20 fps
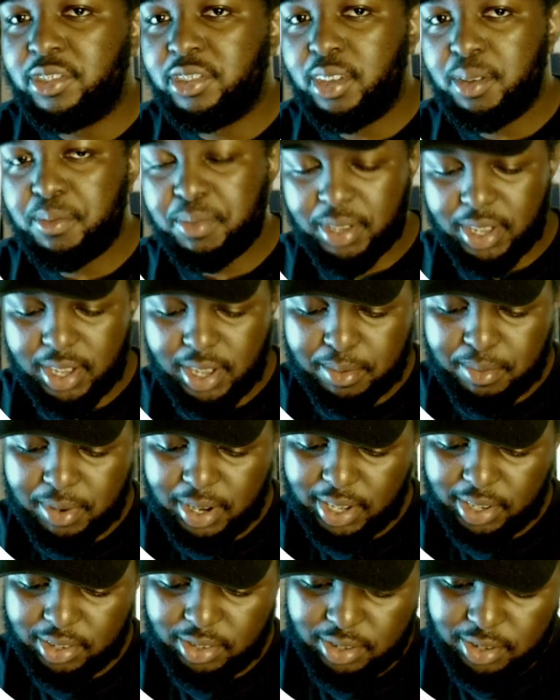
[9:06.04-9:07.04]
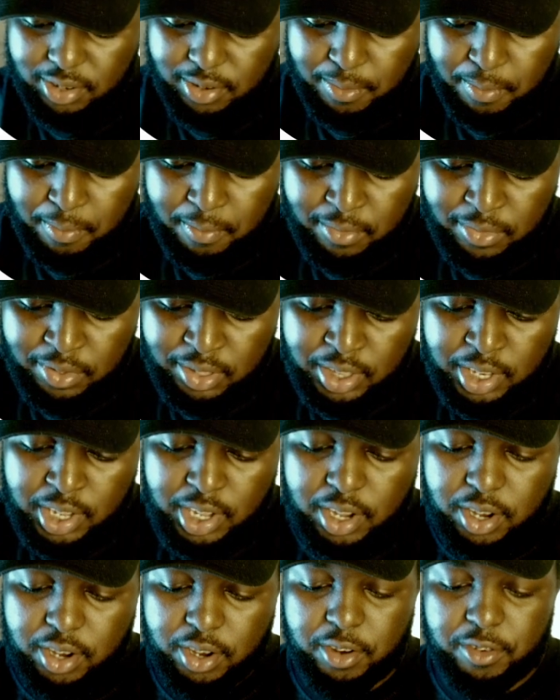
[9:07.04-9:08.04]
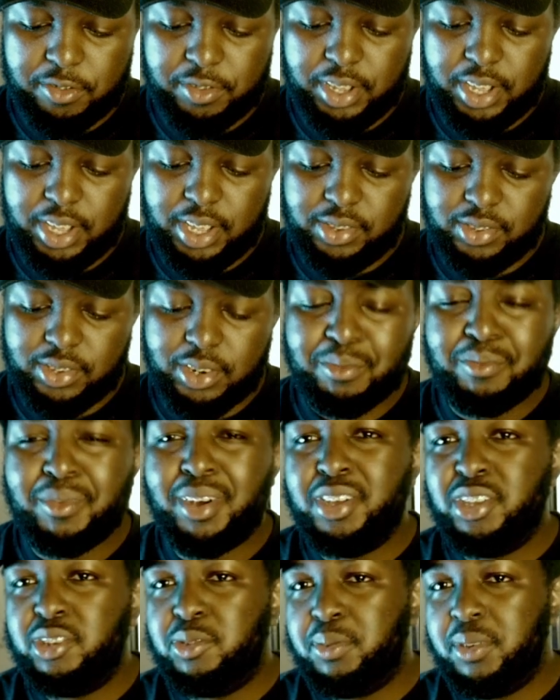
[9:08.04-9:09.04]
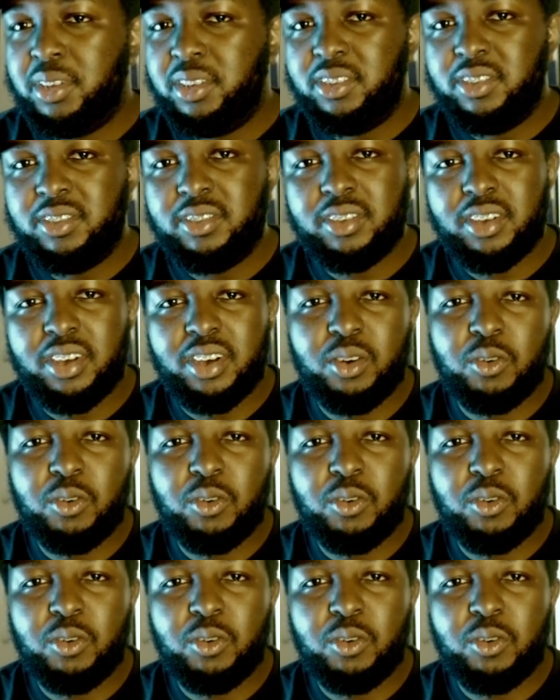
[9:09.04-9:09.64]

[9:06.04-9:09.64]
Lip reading: skipping ahead by accident. Over here it said MySpace.